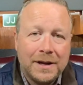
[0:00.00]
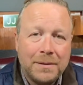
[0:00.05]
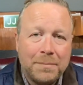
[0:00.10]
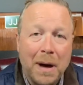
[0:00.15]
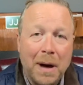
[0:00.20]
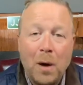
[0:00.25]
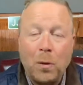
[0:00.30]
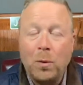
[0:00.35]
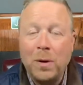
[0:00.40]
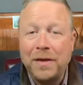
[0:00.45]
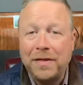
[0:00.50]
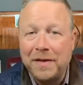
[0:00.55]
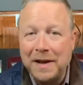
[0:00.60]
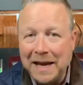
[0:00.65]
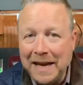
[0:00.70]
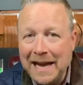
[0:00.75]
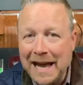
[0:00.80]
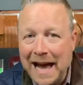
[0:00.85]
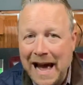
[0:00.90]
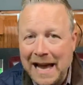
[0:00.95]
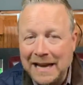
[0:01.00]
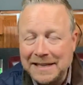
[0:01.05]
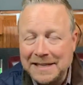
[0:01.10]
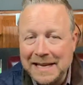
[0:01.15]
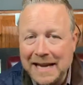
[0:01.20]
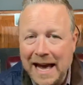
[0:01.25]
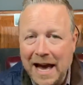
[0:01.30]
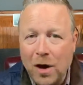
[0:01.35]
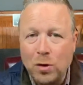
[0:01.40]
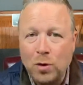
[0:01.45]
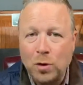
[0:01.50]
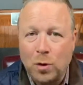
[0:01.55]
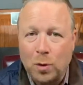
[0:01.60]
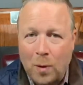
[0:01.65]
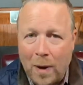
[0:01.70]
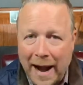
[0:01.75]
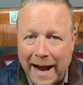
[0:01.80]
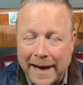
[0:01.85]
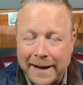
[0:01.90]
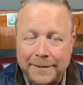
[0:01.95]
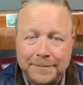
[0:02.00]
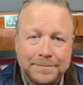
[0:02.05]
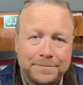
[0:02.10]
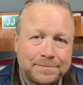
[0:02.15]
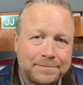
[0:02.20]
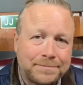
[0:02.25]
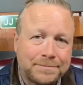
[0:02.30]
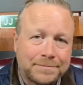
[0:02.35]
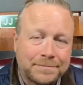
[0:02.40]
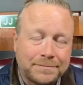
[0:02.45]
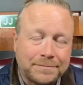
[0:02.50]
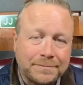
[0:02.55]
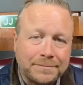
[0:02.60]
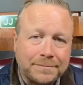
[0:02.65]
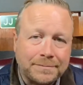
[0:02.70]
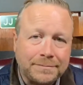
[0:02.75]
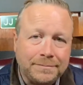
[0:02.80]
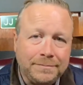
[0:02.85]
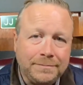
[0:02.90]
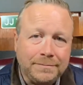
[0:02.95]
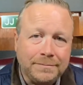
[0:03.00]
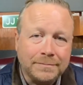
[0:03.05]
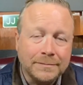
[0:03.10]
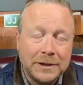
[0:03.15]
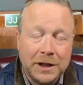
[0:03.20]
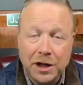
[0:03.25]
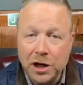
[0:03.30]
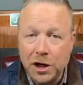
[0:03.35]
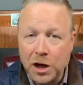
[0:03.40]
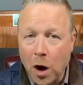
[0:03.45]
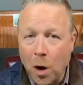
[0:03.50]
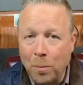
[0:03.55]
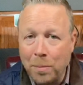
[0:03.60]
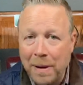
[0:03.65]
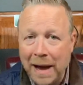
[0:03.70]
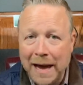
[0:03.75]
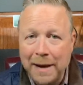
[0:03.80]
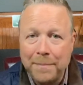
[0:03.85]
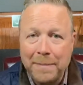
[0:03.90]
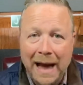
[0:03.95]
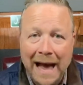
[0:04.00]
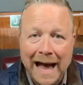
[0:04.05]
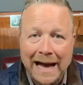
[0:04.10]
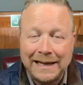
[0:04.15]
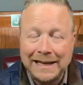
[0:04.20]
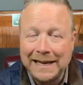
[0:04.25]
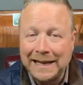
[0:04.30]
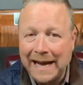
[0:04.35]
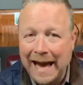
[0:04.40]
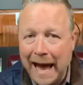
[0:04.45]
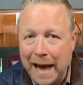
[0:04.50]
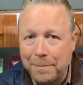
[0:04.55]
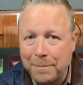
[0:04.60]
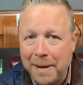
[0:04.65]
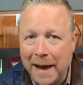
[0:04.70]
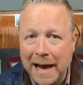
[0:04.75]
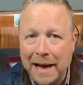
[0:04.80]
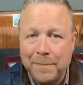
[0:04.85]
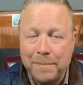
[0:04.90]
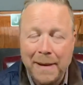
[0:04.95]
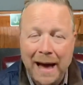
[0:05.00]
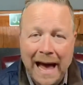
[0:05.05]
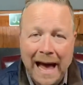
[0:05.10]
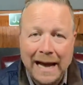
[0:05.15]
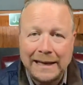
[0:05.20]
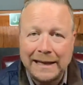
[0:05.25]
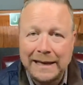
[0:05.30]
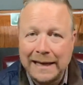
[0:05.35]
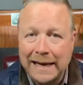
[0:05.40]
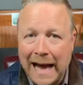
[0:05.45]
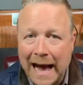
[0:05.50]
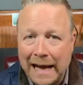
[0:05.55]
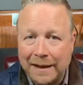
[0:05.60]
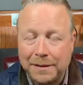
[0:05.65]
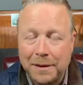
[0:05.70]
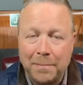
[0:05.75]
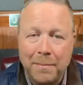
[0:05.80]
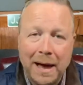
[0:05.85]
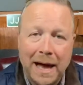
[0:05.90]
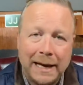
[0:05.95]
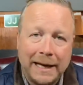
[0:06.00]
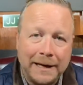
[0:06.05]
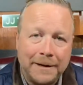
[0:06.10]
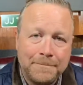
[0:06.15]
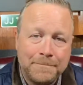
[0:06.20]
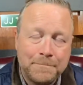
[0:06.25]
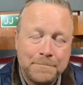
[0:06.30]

But with the EIDL grant, you don't pay it back, you can't pay it back, you got the money